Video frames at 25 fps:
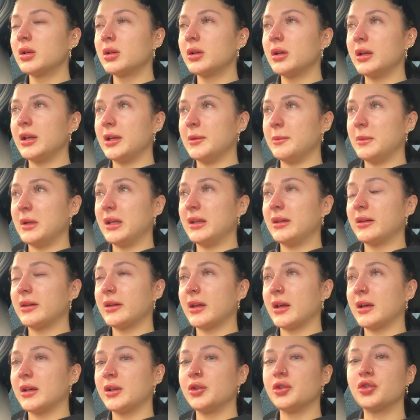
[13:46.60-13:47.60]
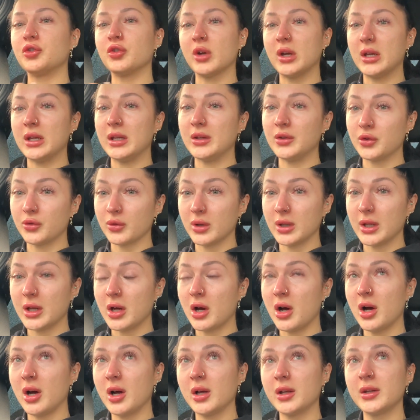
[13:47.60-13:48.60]
It means that training's really
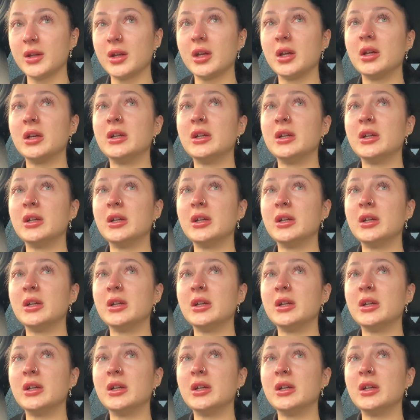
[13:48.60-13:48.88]
hard.